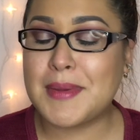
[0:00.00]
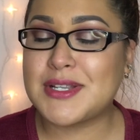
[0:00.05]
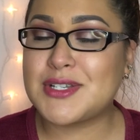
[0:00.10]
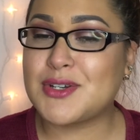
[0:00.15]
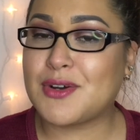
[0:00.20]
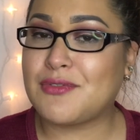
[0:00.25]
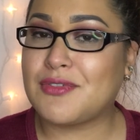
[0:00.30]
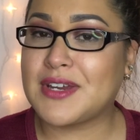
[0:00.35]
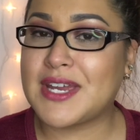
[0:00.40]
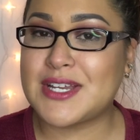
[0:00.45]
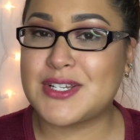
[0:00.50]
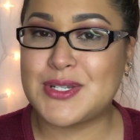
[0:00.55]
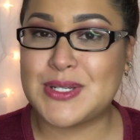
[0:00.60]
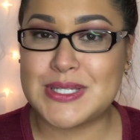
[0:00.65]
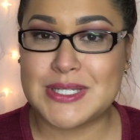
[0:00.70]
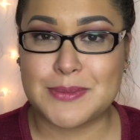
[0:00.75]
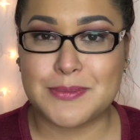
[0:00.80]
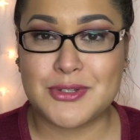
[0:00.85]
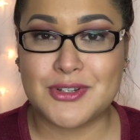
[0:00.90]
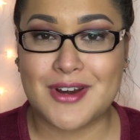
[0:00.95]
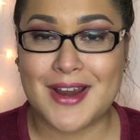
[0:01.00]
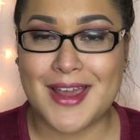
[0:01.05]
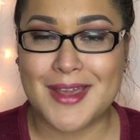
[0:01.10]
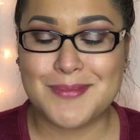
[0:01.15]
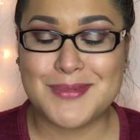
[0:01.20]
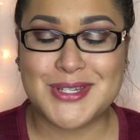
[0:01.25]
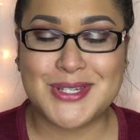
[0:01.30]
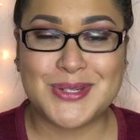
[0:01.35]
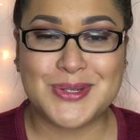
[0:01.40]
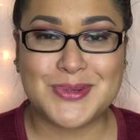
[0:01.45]
don't forget to
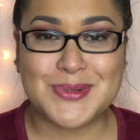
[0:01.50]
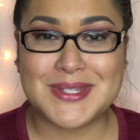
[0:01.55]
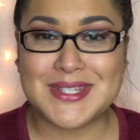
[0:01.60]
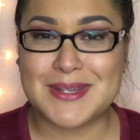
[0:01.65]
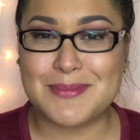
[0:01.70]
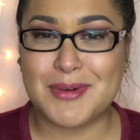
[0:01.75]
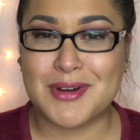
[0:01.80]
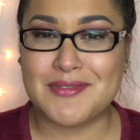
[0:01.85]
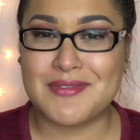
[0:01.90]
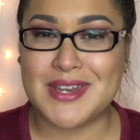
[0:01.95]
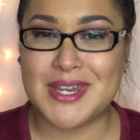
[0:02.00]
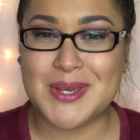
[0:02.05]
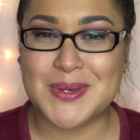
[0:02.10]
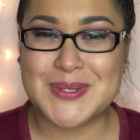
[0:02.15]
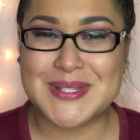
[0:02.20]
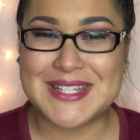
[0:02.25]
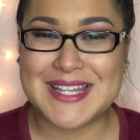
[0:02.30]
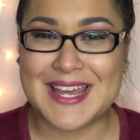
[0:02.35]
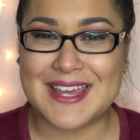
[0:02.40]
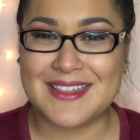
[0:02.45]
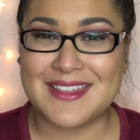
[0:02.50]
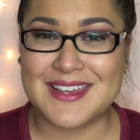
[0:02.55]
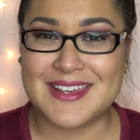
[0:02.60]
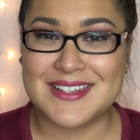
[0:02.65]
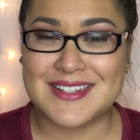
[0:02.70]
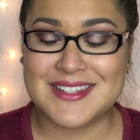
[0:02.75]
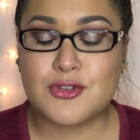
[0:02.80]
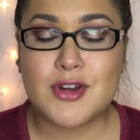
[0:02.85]
subscribe to see more videos like this.